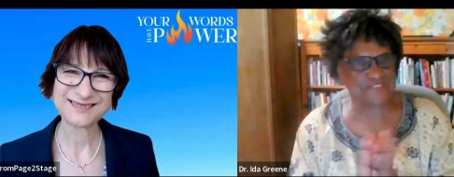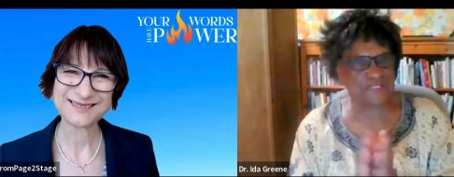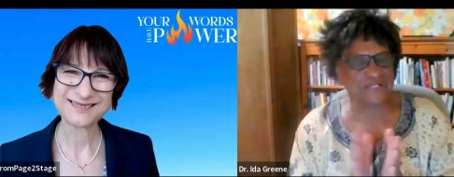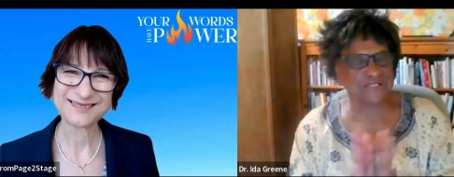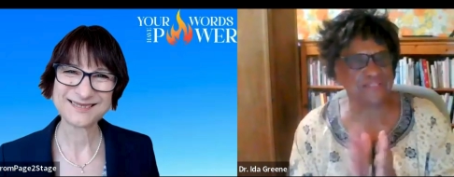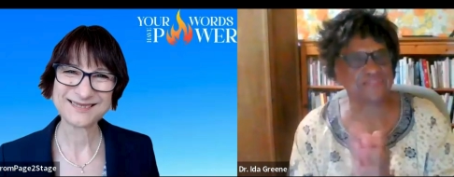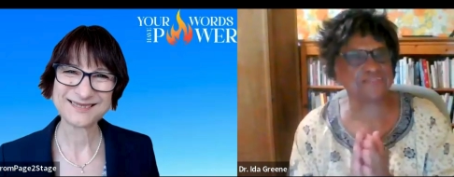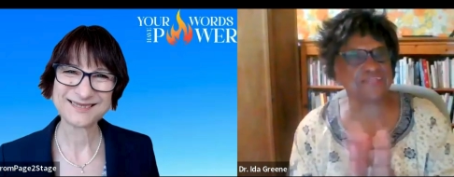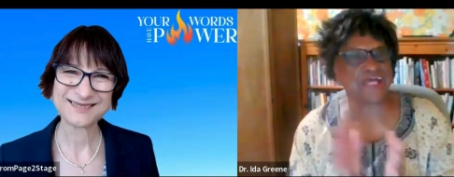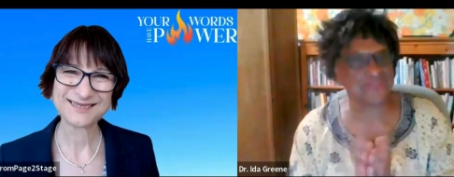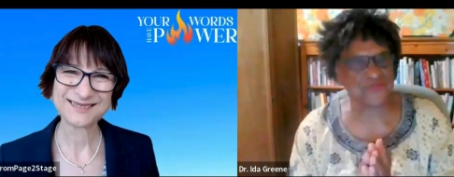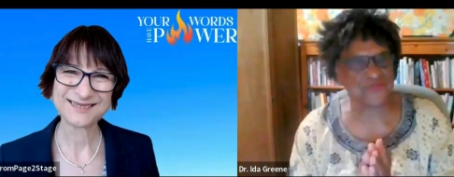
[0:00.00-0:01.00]
Speaker 1: stuck into
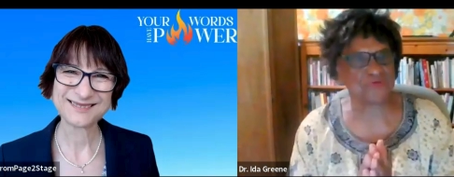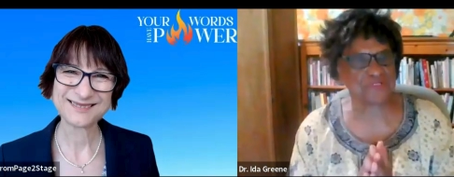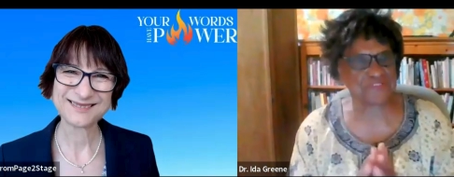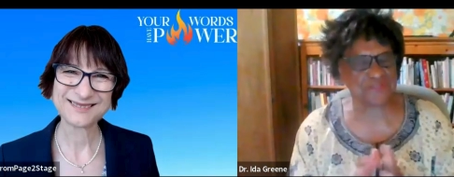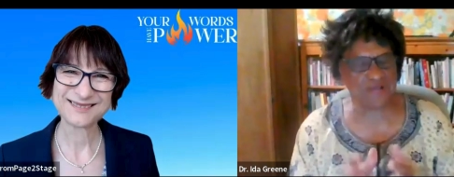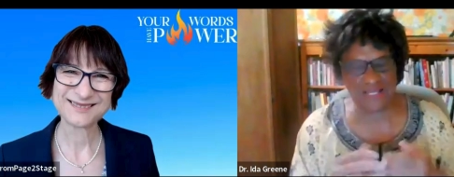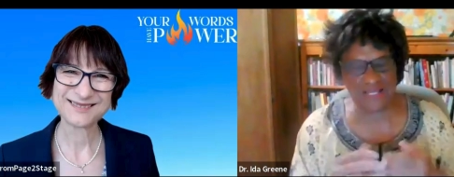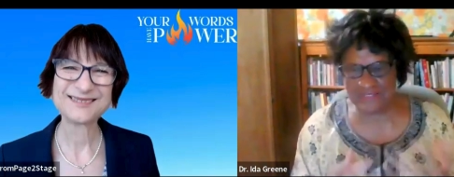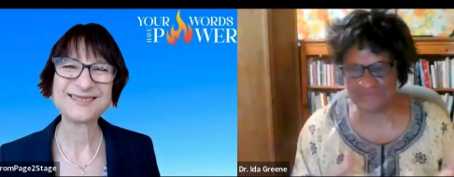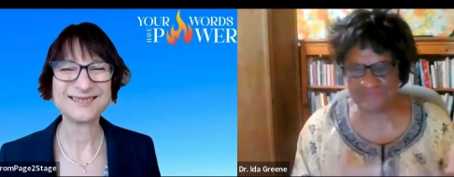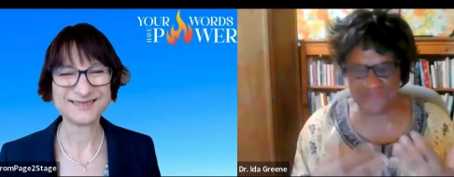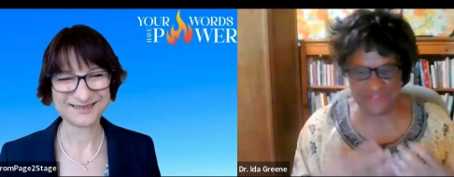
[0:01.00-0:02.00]
that doing. So I
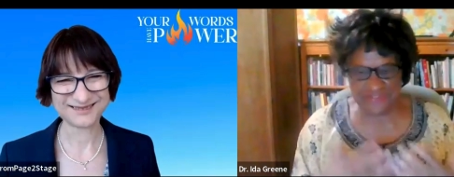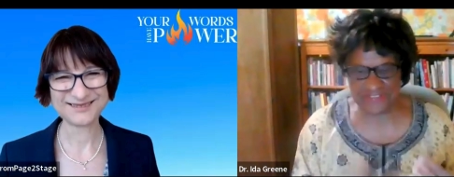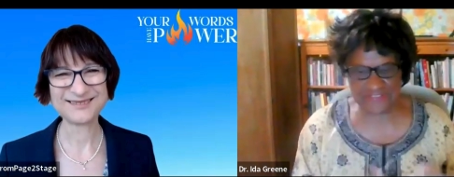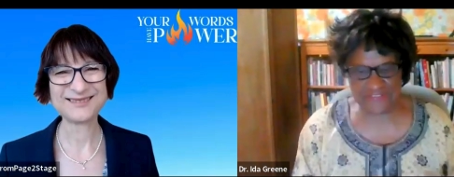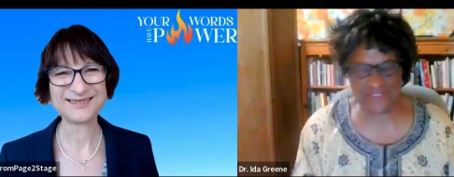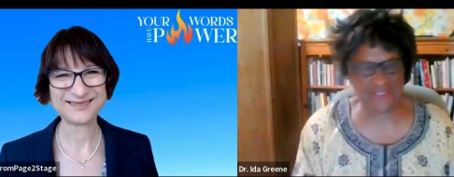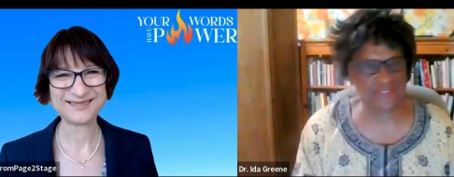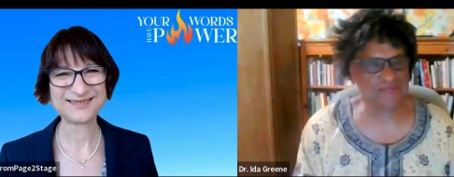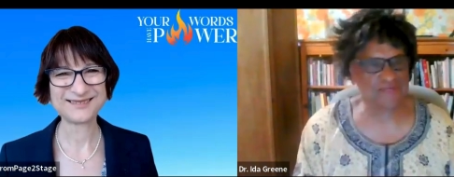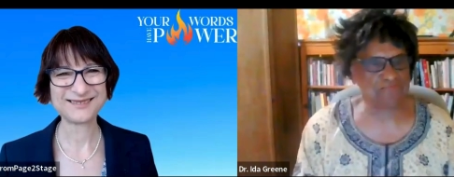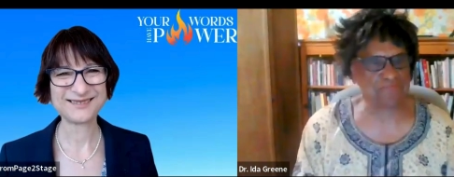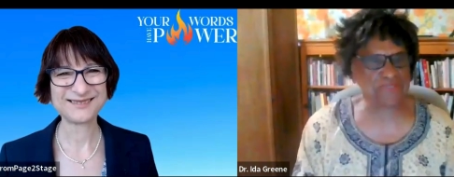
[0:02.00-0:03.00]
love to just
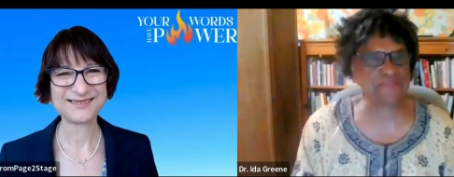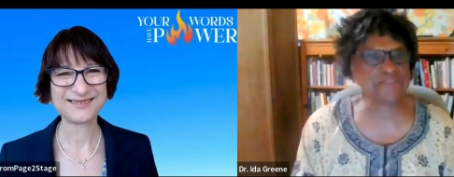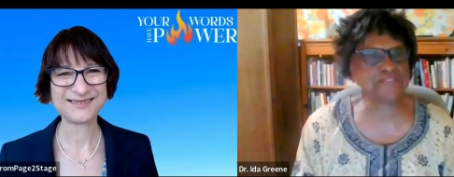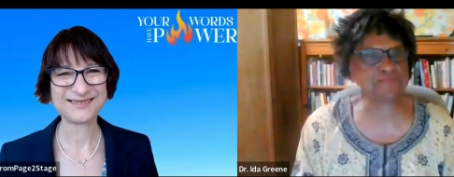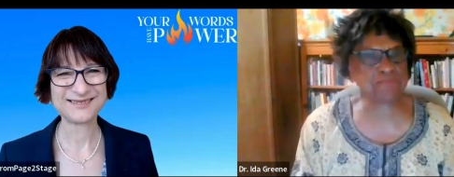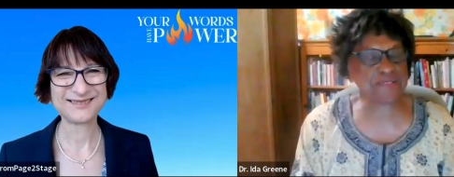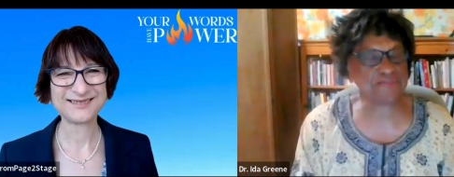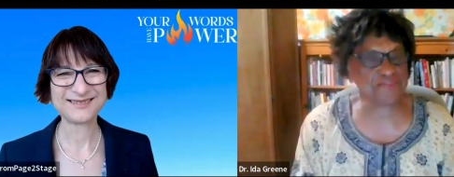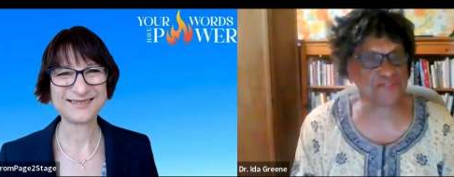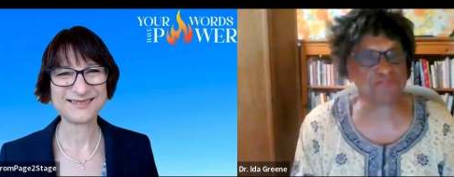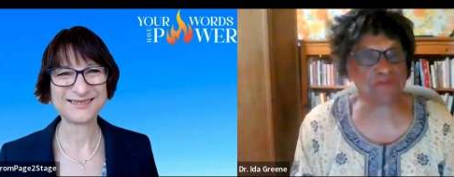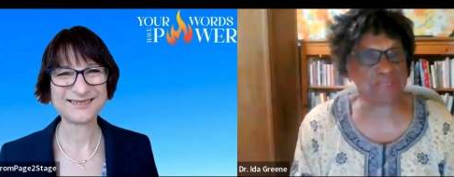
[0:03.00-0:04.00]
be the speaker,
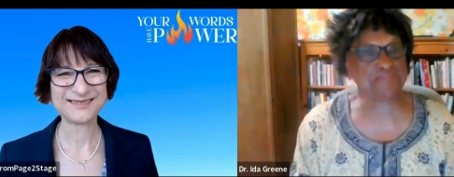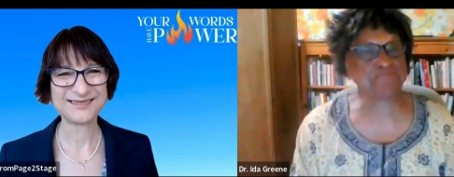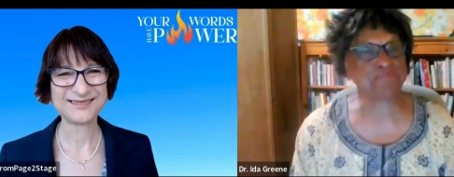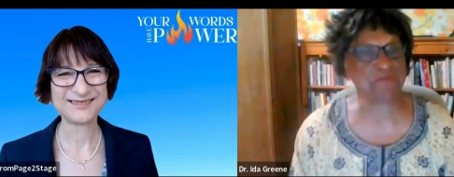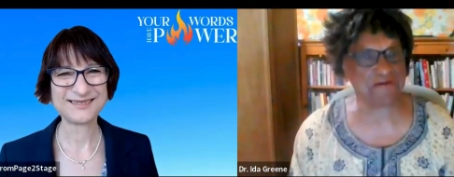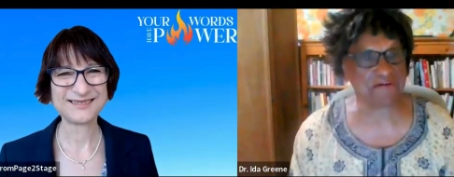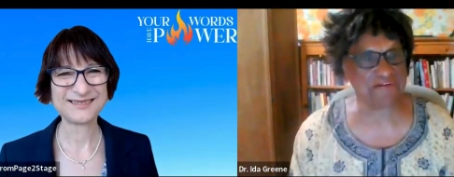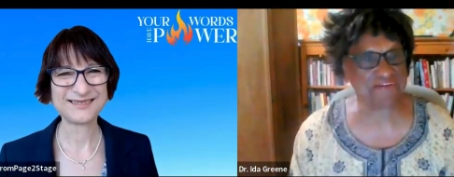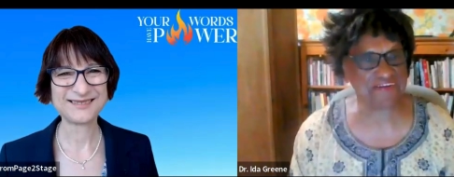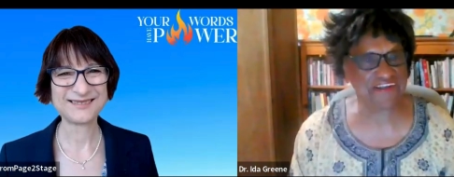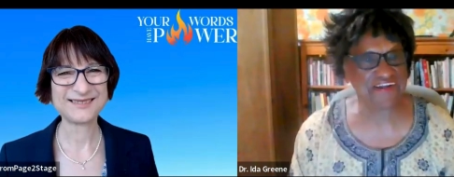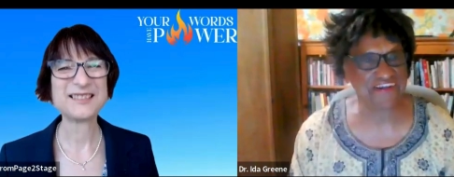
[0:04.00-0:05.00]
the creative part.
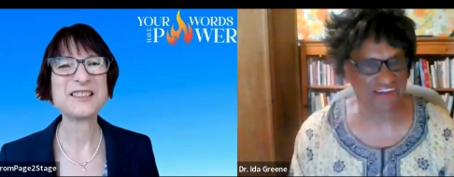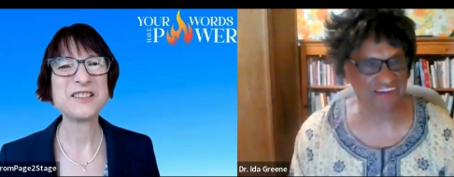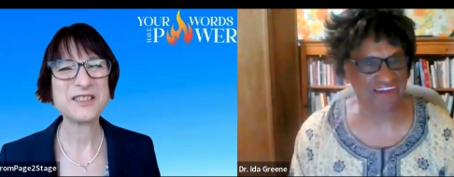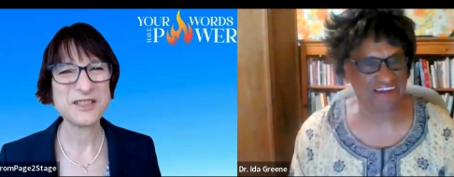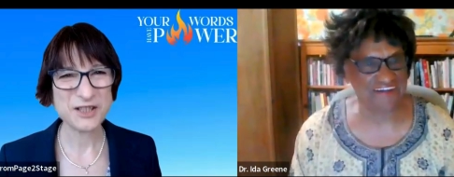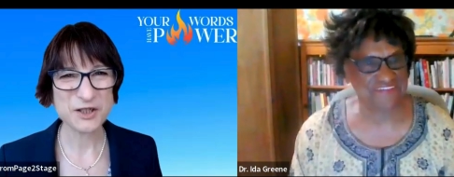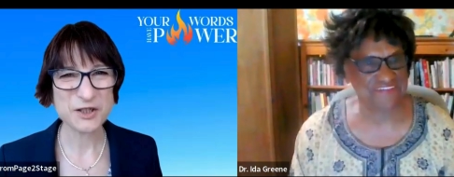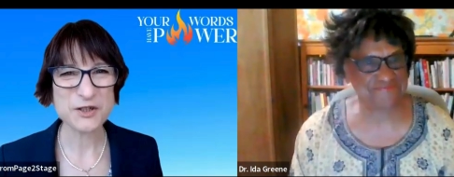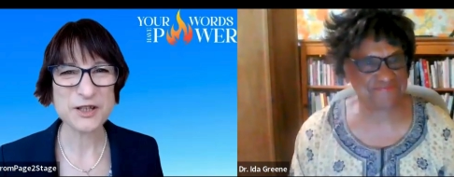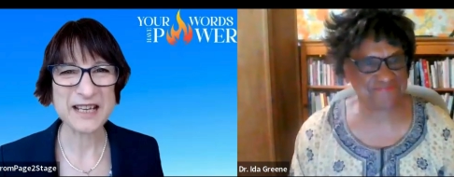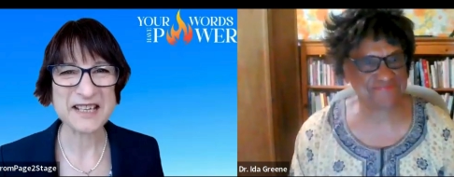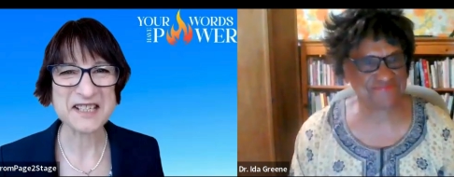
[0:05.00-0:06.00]
You do
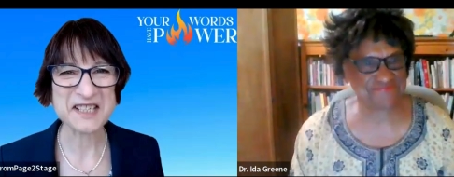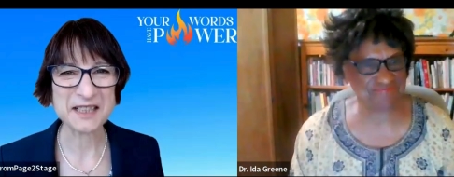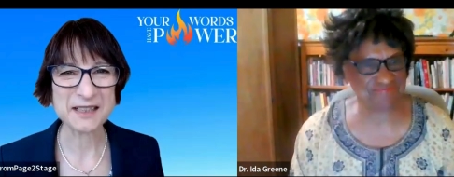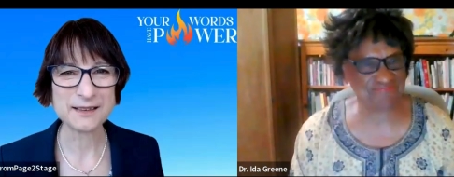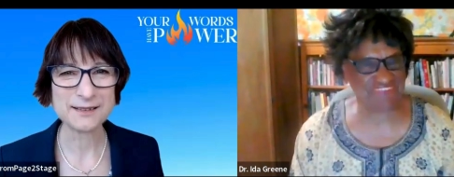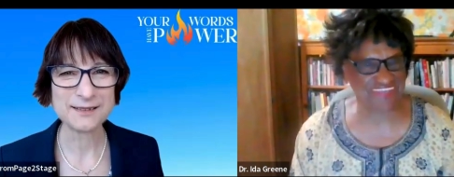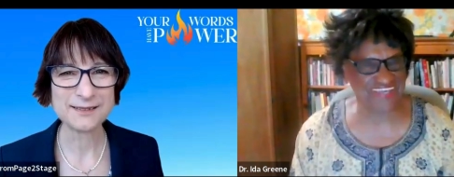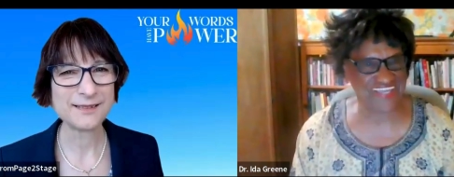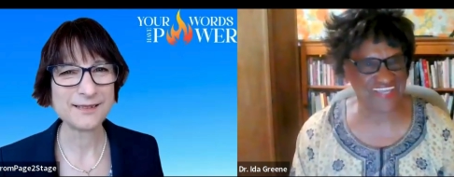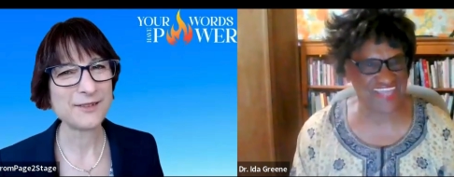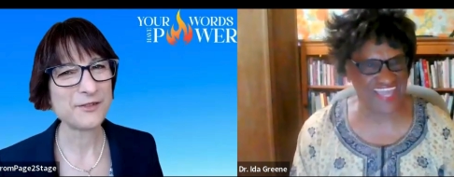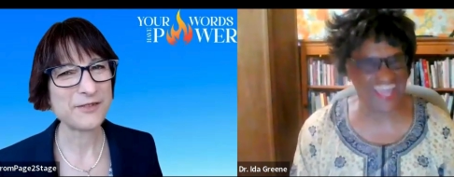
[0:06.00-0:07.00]
the
Speaker 2: guesting.
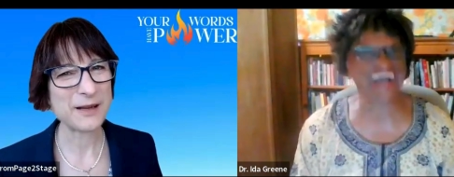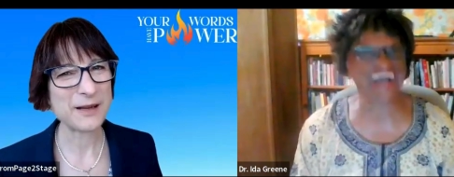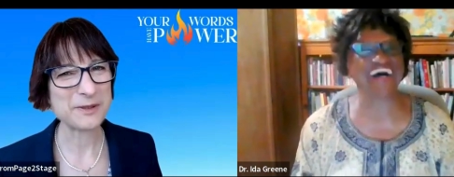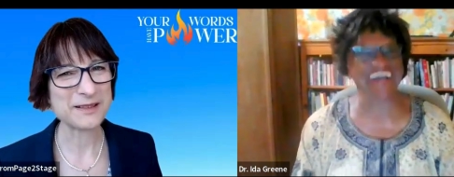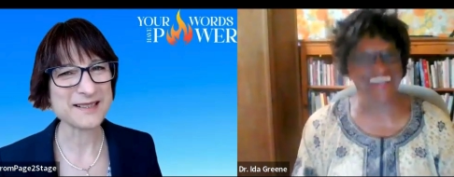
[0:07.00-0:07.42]
Yeah.